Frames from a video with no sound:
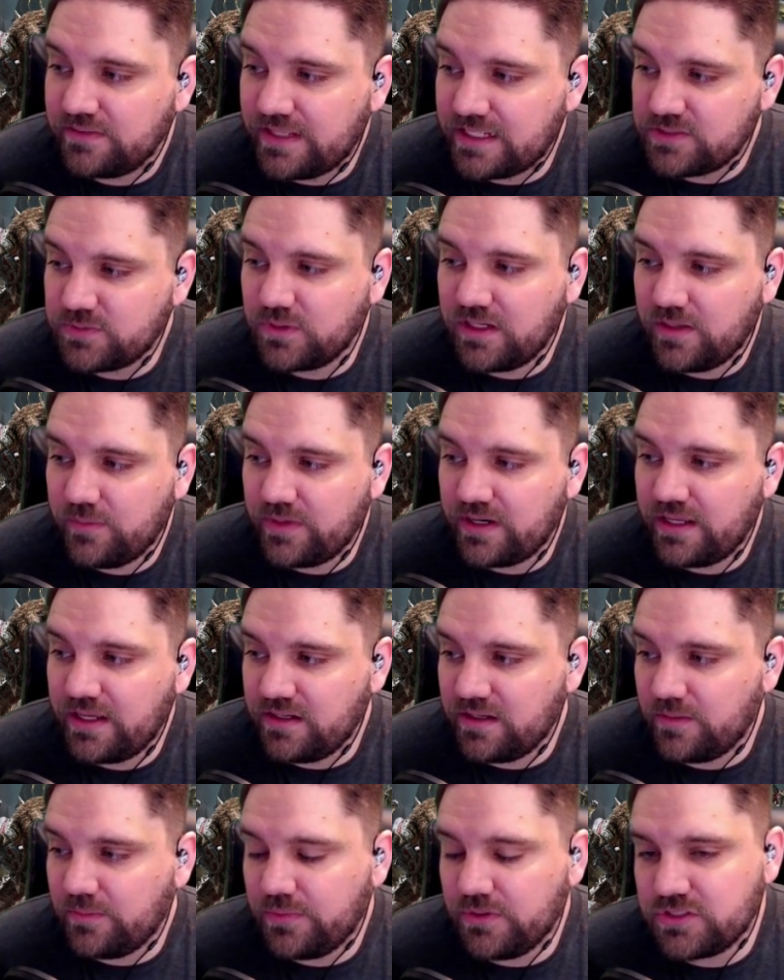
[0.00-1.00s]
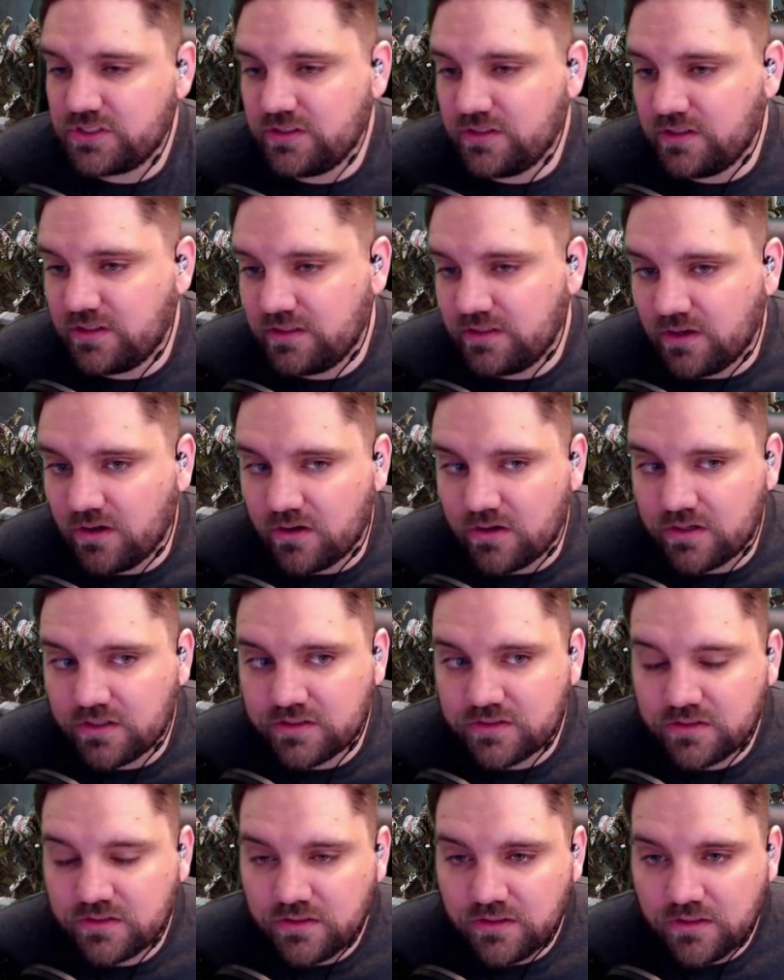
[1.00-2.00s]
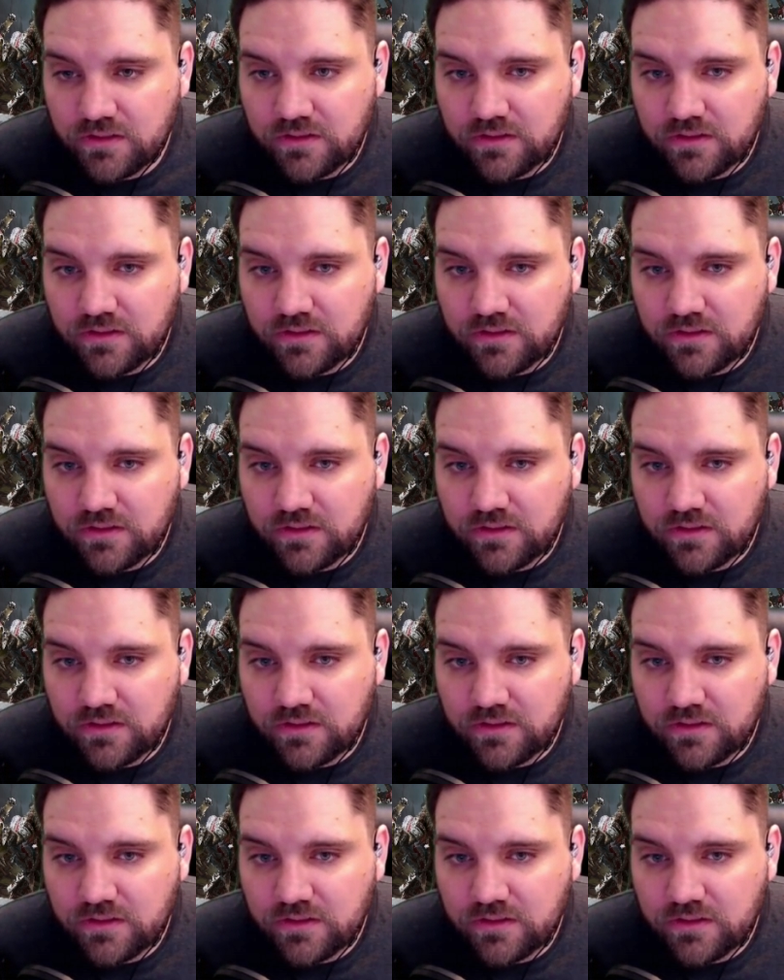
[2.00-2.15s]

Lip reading: Yeah, that's what I'm going to end up pushing on the hardest.